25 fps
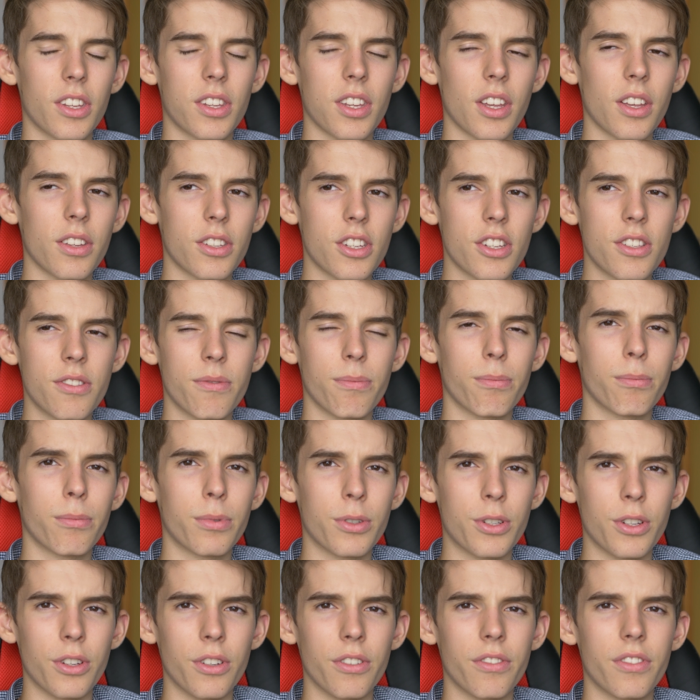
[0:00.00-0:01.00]
doesn't
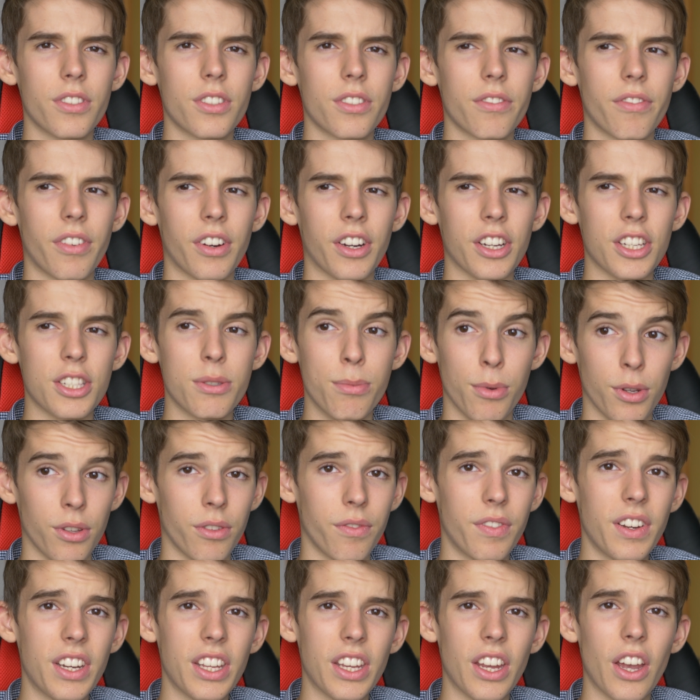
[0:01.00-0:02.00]
produce very
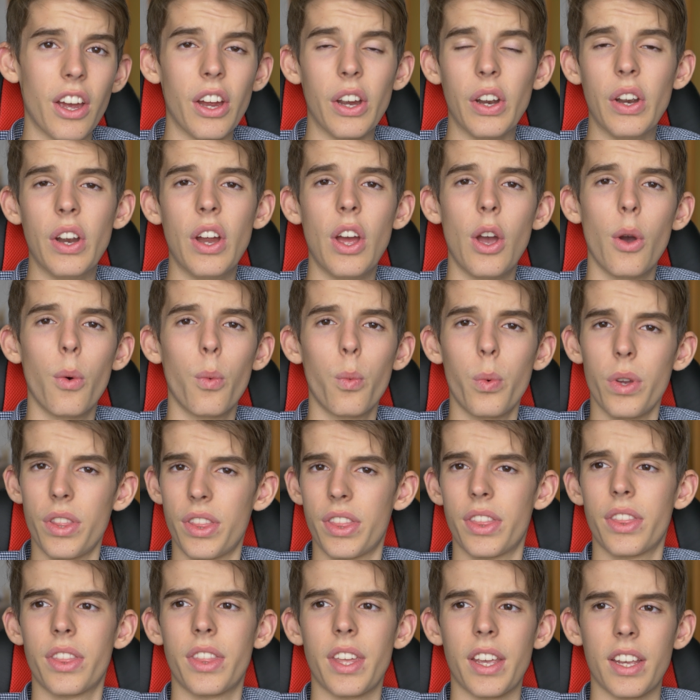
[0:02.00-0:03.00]
smooth video
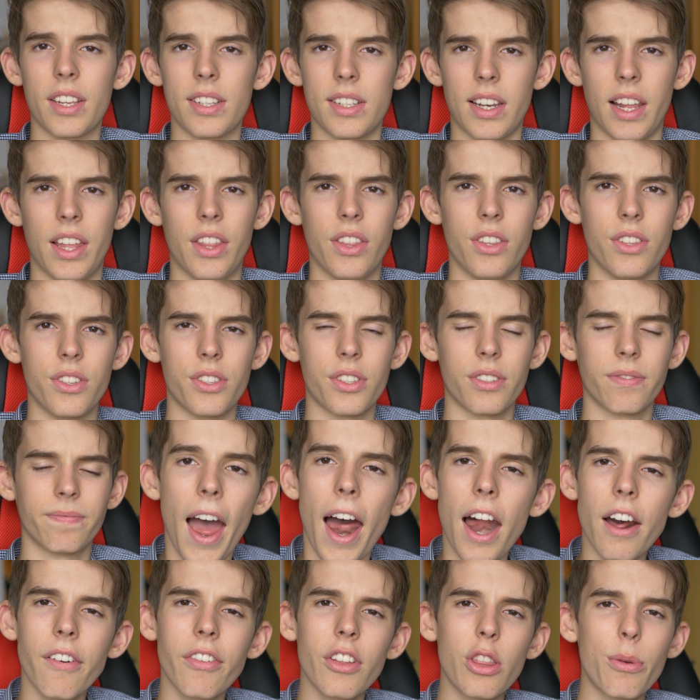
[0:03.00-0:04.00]
with this lens.
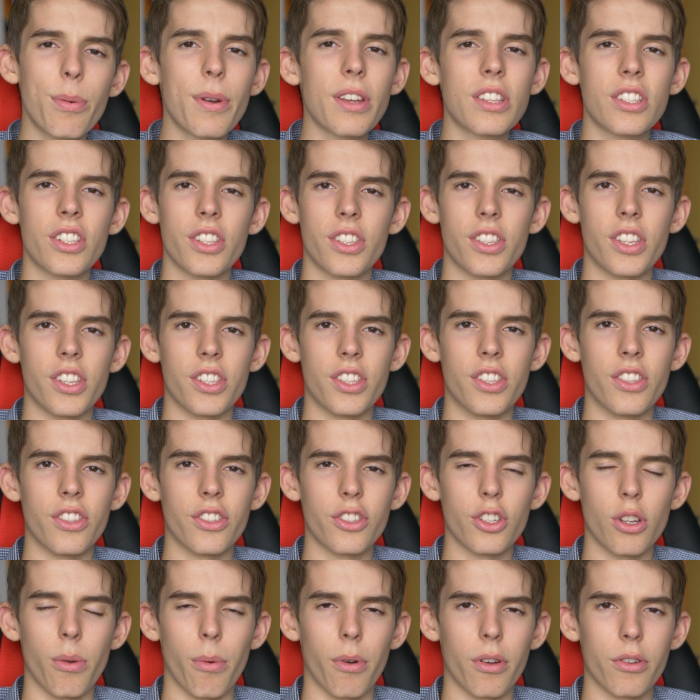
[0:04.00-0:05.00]
Now for the pictures there
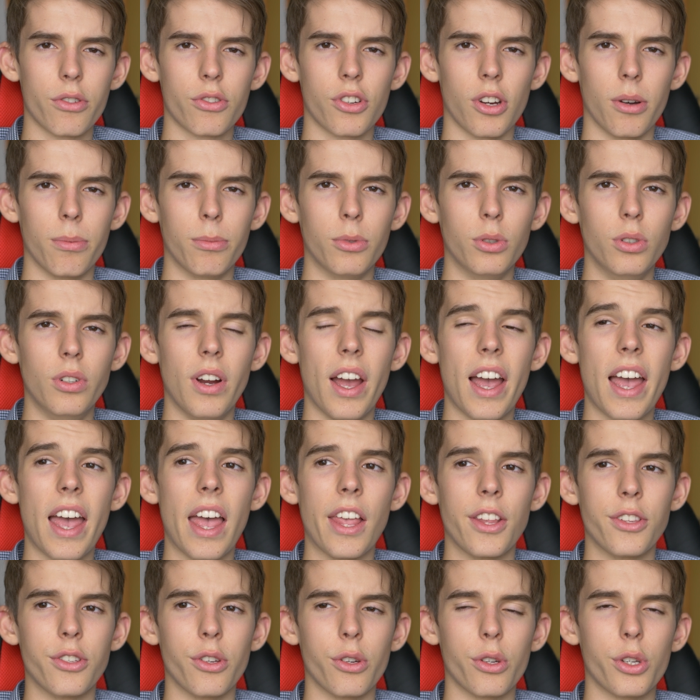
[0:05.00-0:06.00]
isn't too much trouble
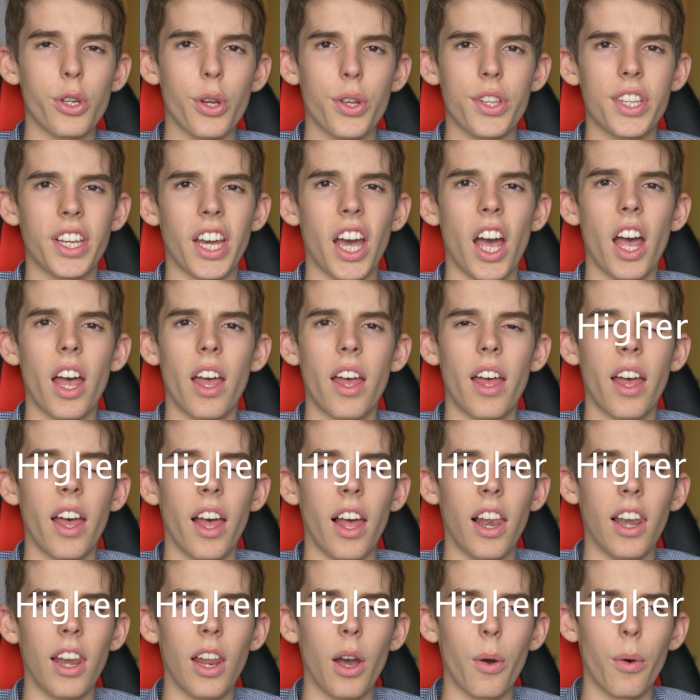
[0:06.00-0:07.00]
as you're shooting at
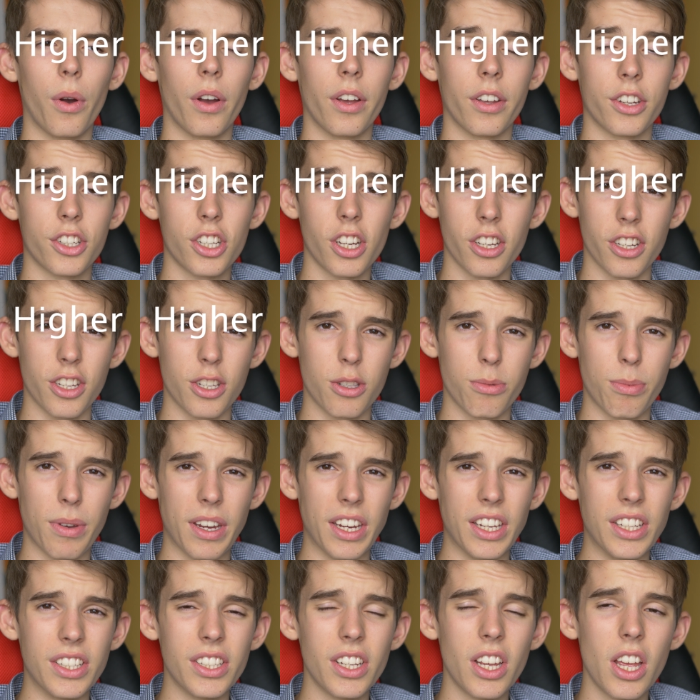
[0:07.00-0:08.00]
a lower shutter
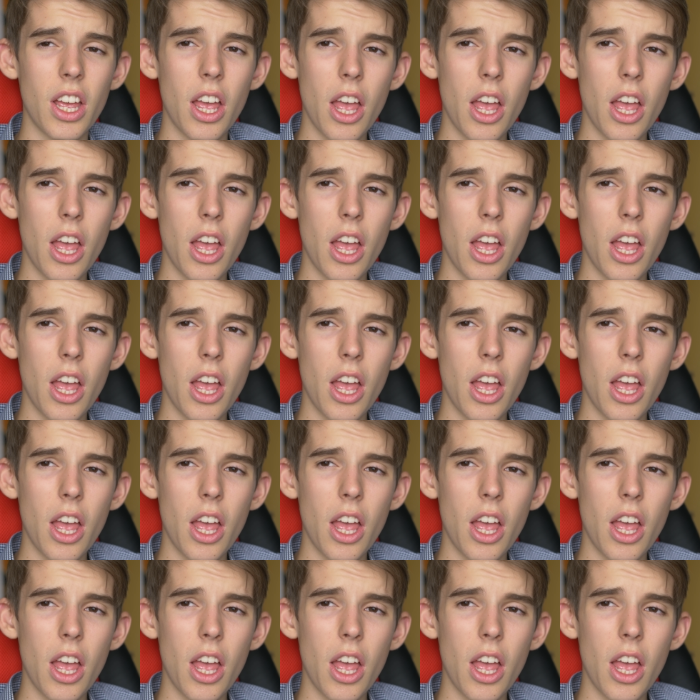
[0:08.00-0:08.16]
speed,